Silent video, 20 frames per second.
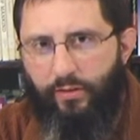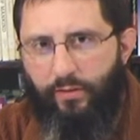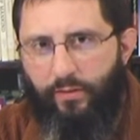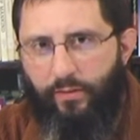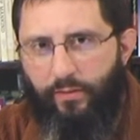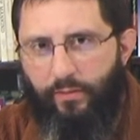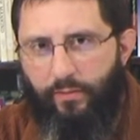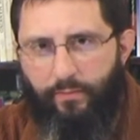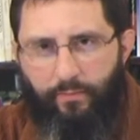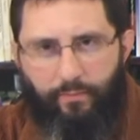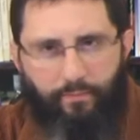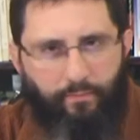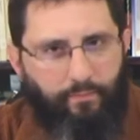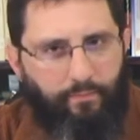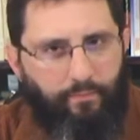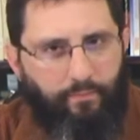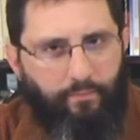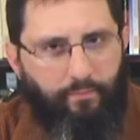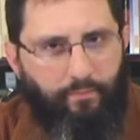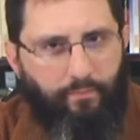
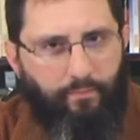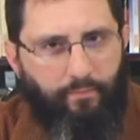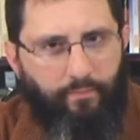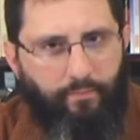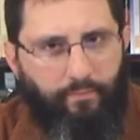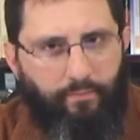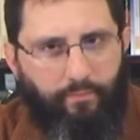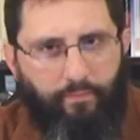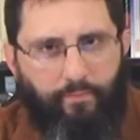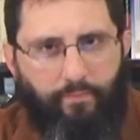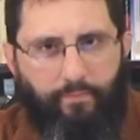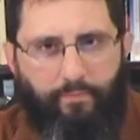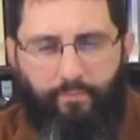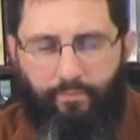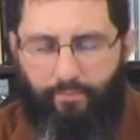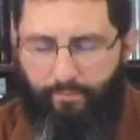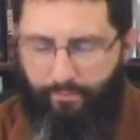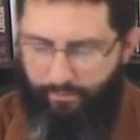[no speech]